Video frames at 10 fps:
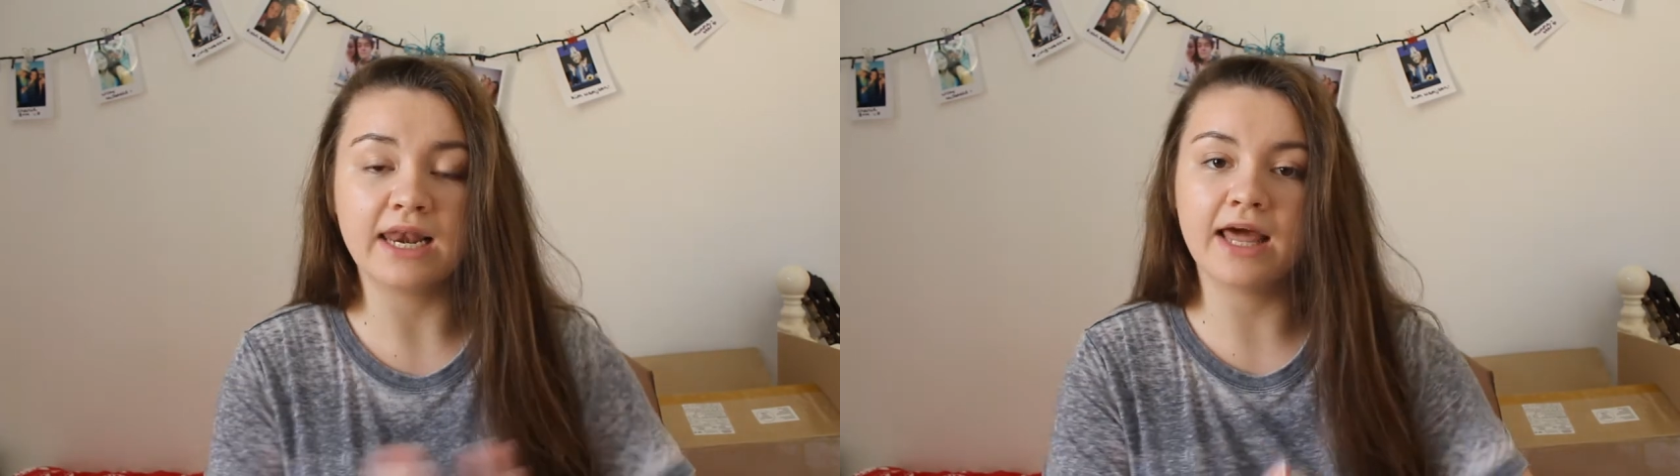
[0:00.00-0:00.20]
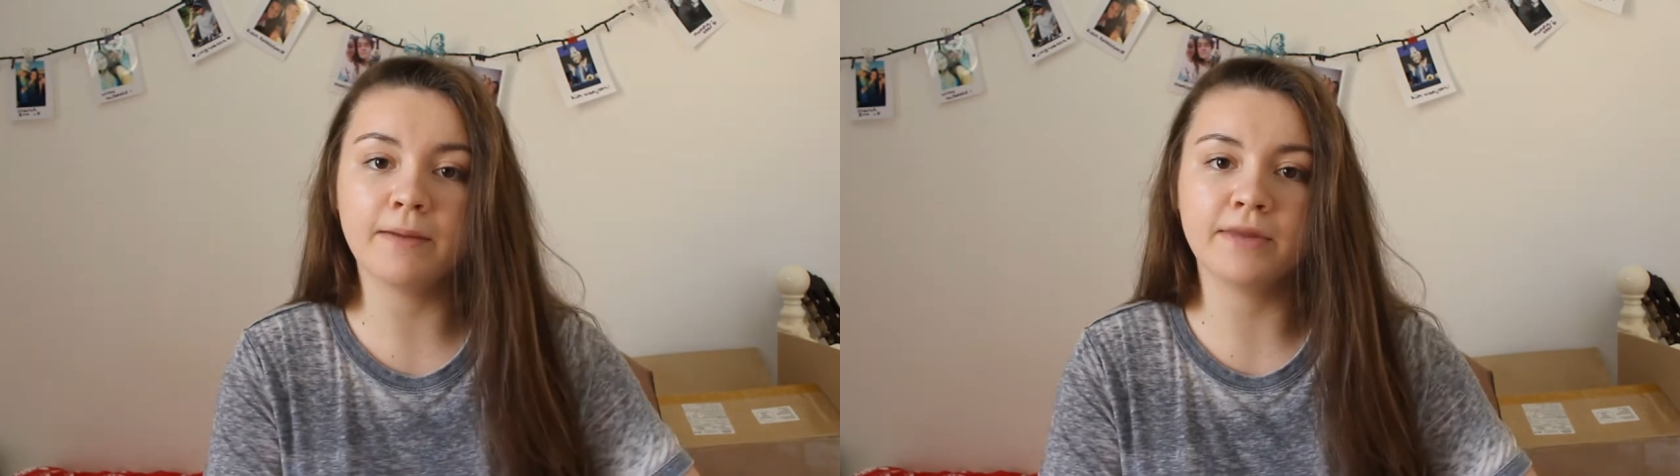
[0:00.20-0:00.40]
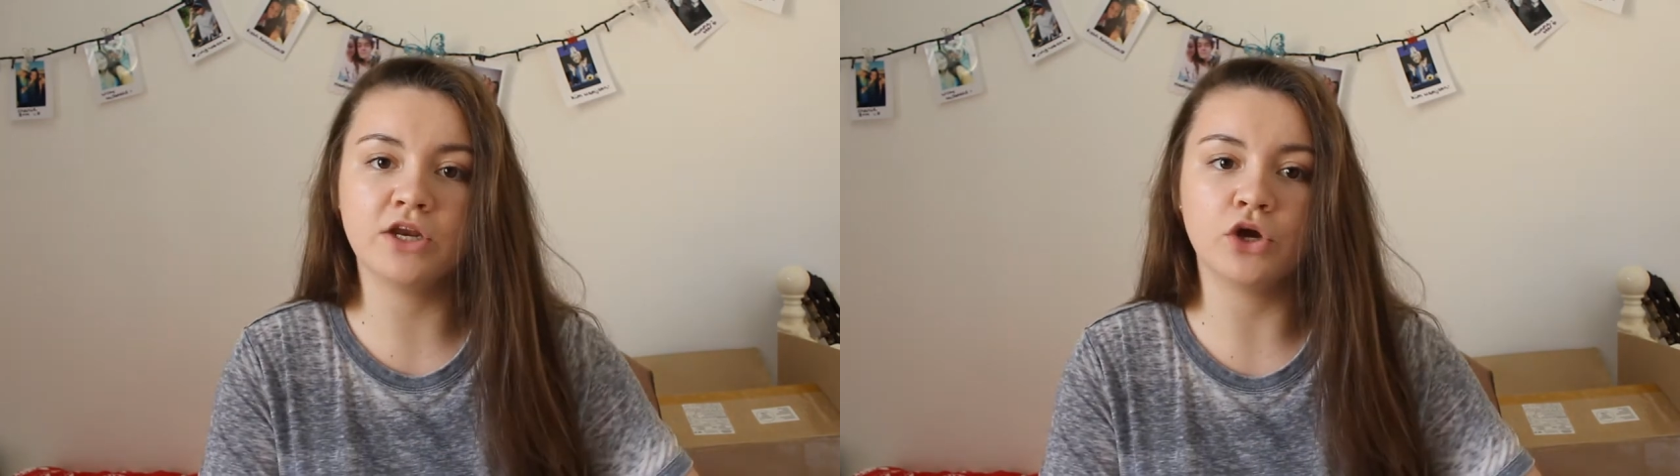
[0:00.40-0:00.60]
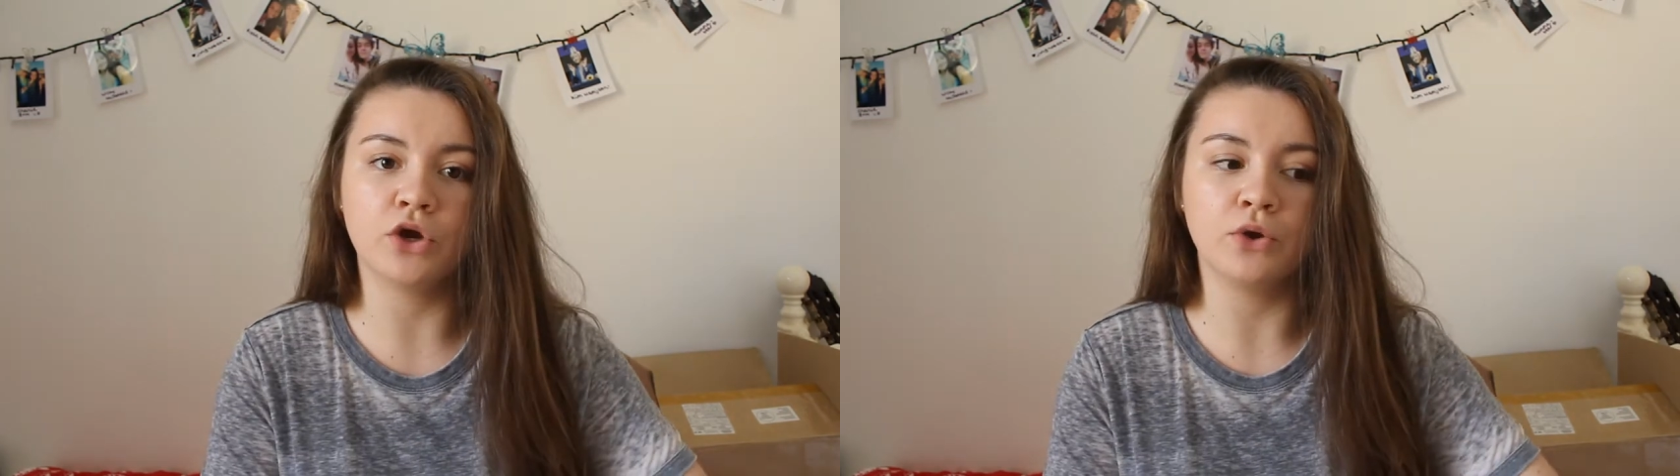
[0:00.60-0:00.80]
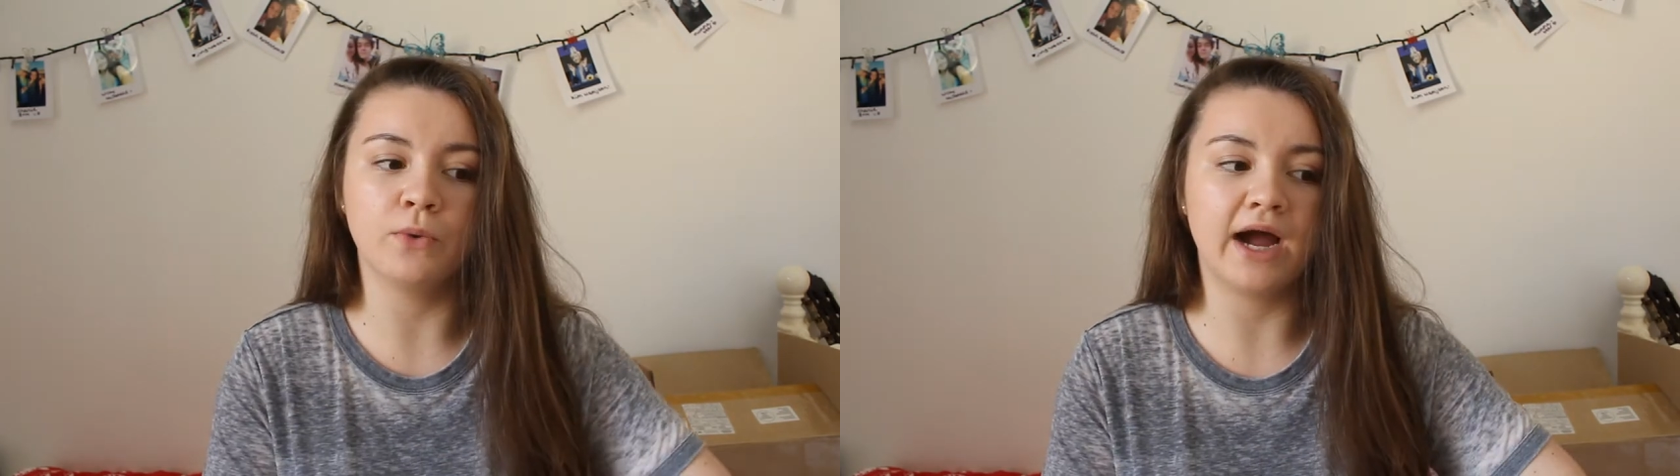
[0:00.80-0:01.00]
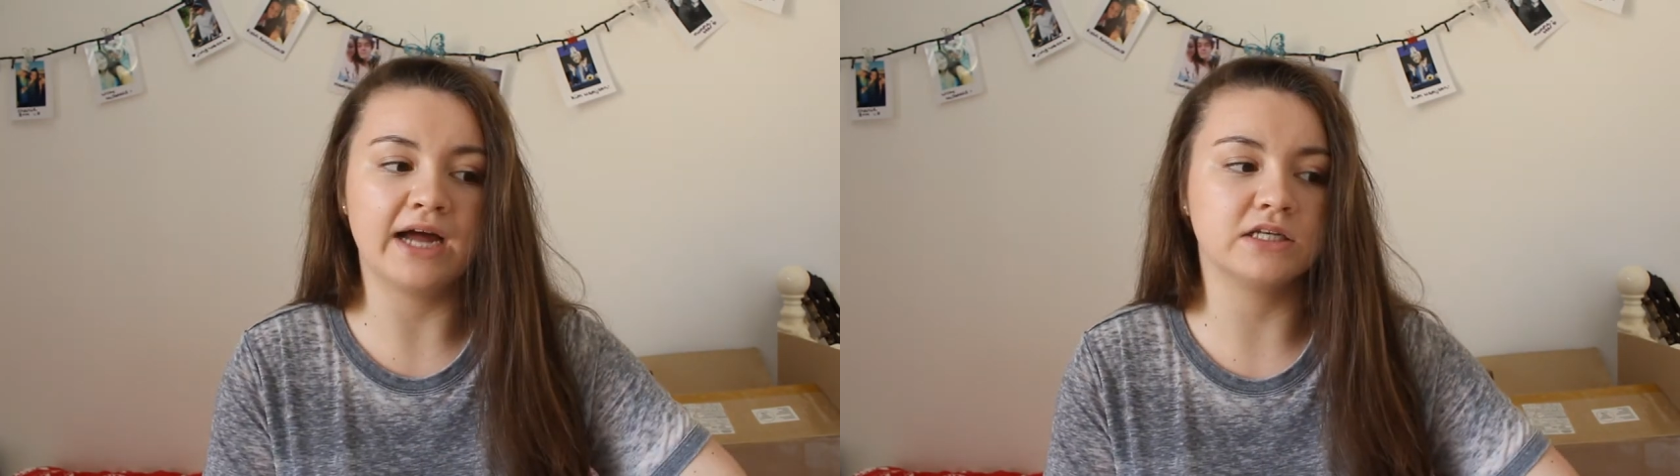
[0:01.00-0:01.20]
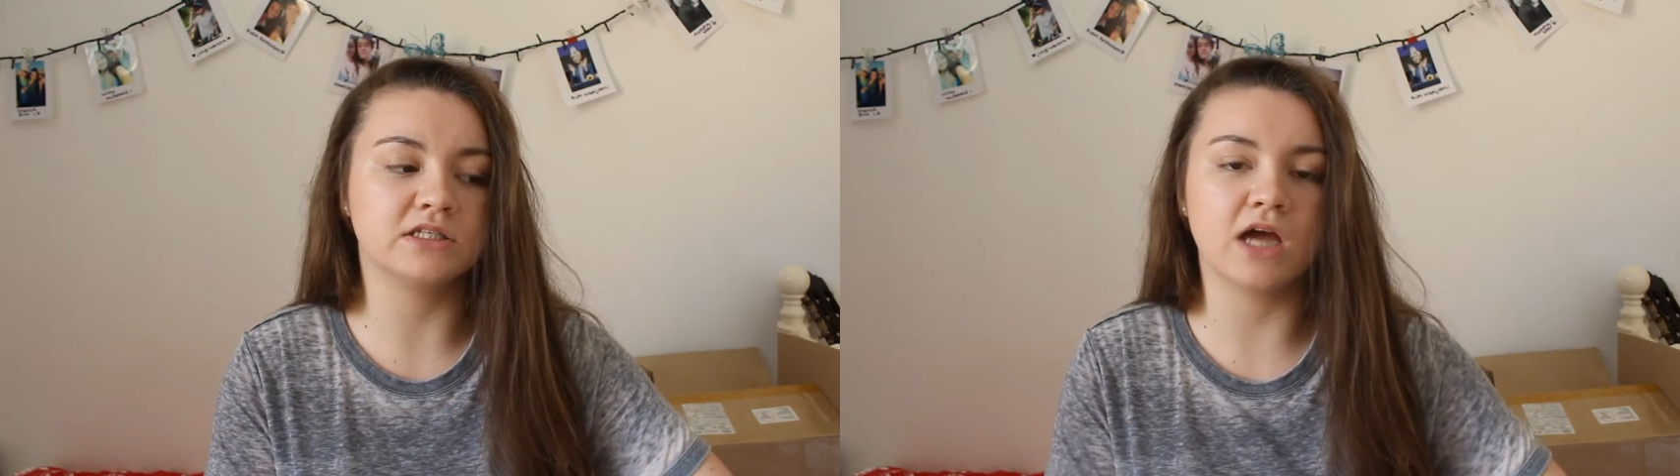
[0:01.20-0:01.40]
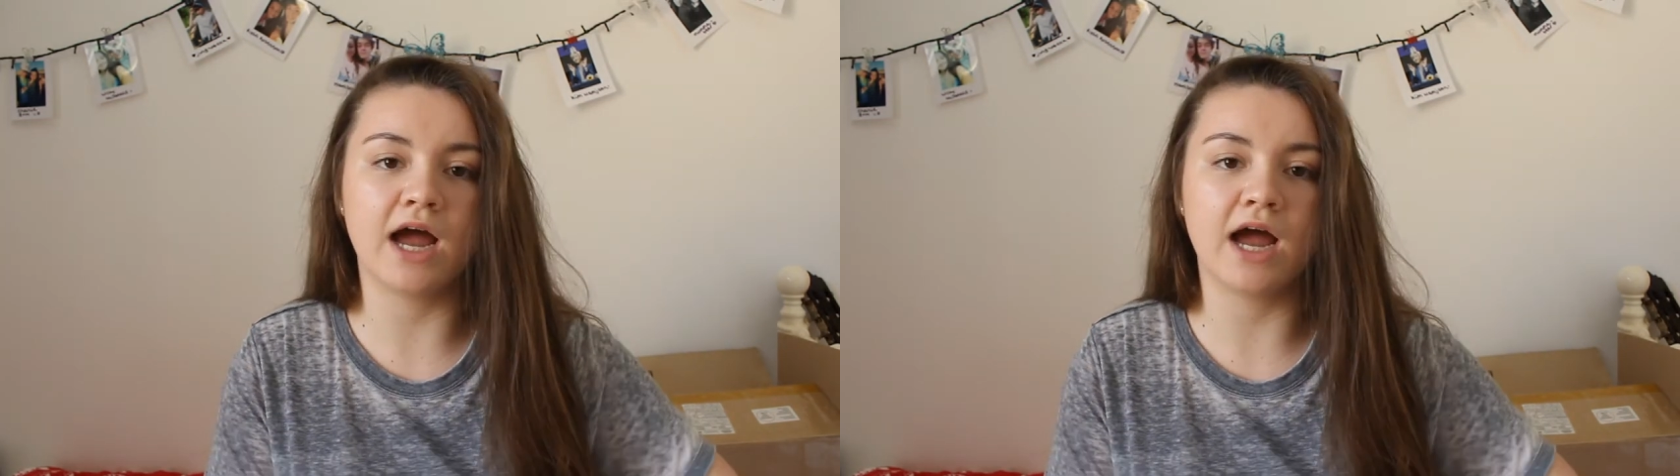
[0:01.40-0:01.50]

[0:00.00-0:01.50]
let me know, and